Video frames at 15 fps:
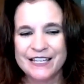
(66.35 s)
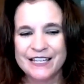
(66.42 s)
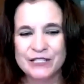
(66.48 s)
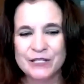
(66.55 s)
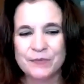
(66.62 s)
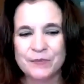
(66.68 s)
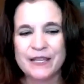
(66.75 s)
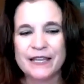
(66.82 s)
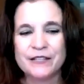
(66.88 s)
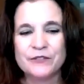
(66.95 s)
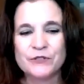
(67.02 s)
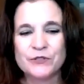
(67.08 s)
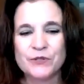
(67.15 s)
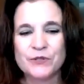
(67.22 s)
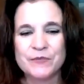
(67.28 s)
To plan your
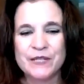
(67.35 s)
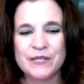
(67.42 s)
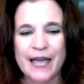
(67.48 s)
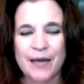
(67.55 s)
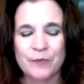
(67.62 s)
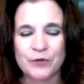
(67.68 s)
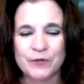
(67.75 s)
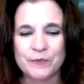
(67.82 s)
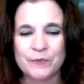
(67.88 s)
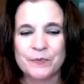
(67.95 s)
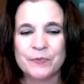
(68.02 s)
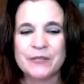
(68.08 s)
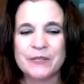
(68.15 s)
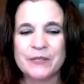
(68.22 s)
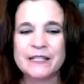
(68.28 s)
trip to Amerind,
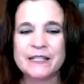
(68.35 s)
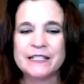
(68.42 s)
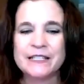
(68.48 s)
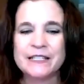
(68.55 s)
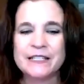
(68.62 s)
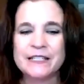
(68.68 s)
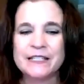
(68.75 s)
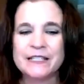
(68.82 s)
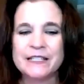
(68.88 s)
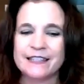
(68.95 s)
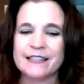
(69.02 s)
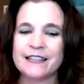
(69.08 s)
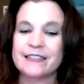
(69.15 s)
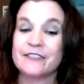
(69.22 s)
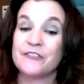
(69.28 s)
please visit
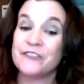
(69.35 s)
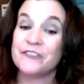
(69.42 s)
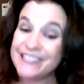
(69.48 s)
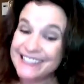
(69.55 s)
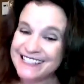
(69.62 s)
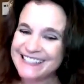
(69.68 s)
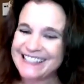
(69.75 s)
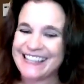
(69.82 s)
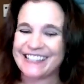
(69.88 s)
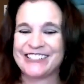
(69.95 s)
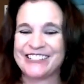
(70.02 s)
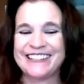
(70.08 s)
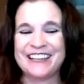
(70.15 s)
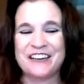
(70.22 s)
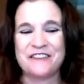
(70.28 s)
the visit
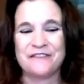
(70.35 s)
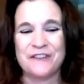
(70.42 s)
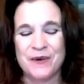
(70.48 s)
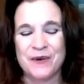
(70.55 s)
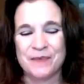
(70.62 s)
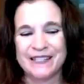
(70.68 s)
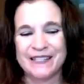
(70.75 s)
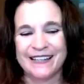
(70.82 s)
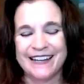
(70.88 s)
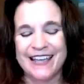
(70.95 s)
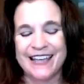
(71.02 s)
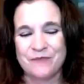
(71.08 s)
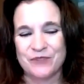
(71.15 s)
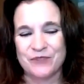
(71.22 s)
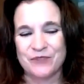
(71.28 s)
section of our
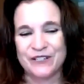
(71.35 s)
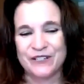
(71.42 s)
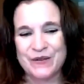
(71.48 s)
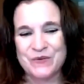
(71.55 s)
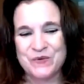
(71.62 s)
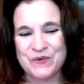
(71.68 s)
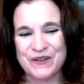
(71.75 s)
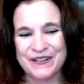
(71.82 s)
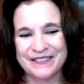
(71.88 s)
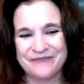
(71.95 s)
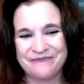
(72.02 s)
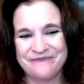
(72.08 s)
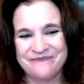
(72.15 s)
website, amerind.org.